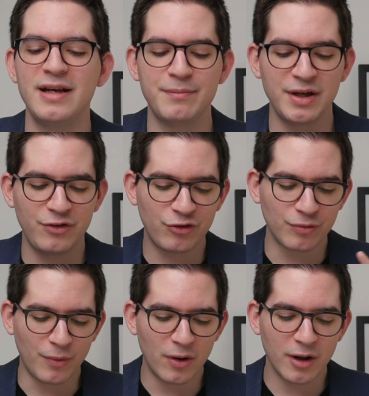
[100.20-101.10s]
it made
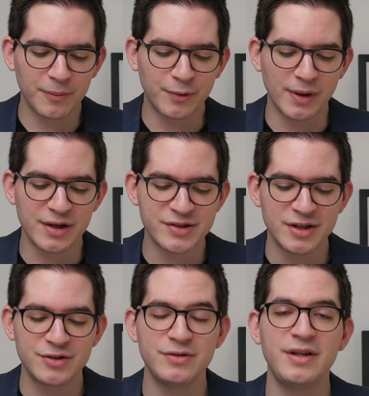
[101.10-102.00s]
small upgrades
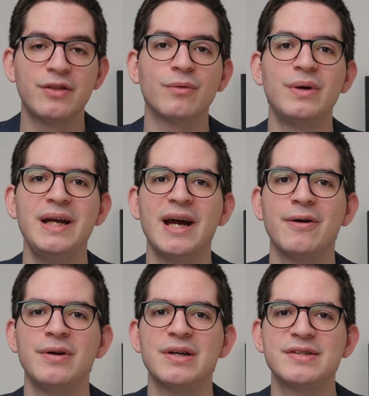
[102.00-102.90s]
to the three
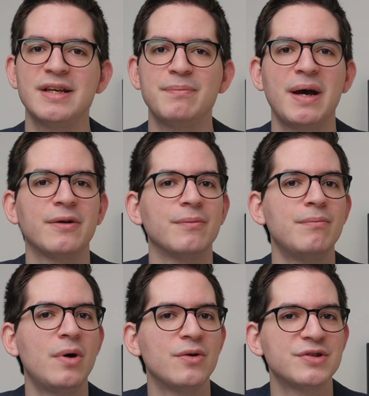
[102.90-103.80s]
areas that matter
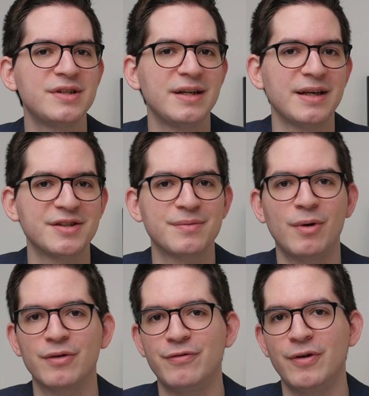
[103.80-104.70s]
most in a
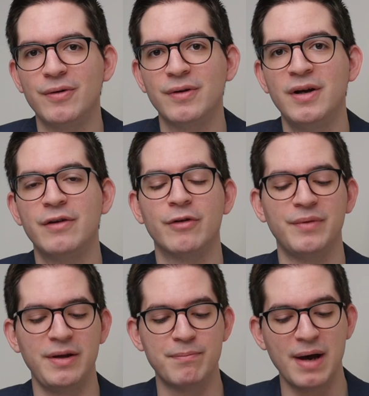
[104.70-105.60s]
smartphone, from
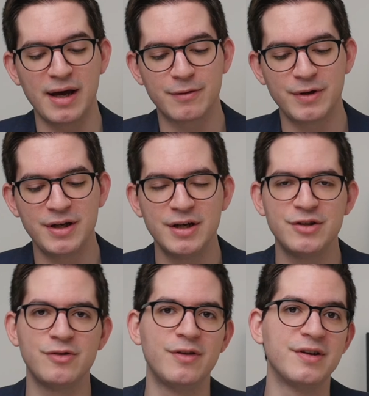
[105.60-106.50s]
the battery
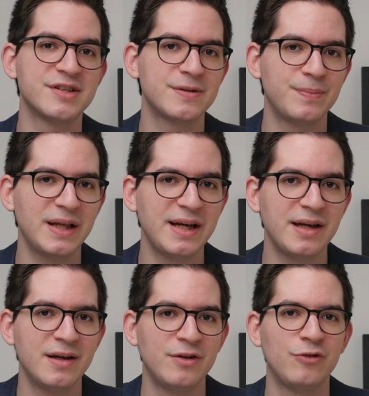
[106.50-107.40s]
to the
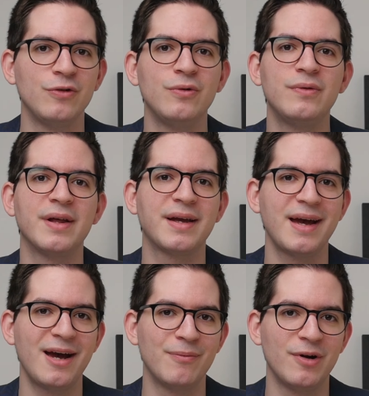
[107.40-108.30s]
display to the
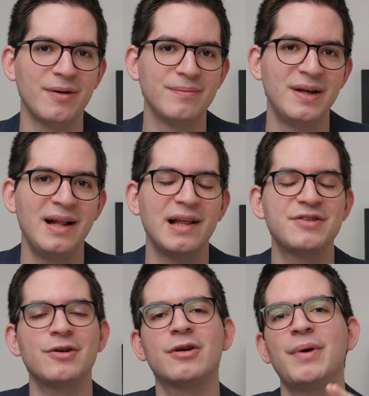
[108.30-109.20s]
camera.
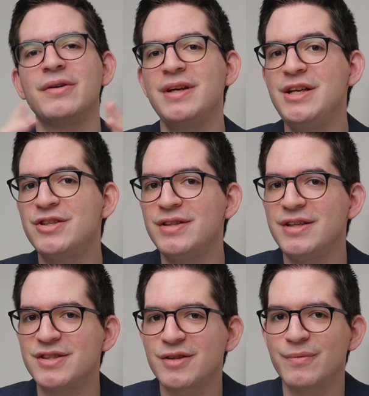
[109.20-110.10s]
Let's talk about each of
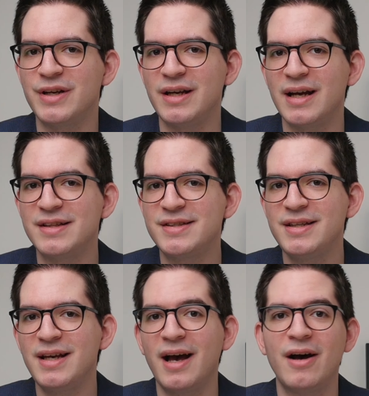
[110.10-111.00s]
these three and
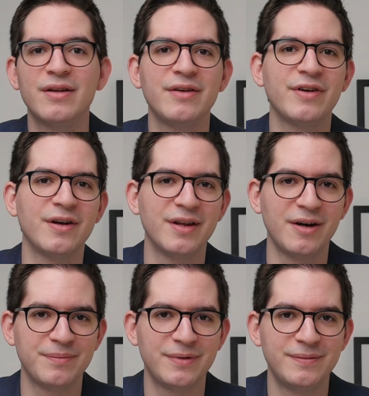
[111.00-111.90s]
see how they've held
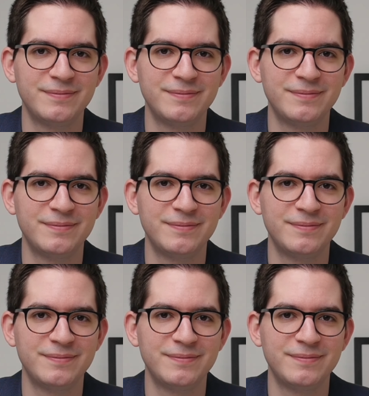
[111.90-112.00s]
up.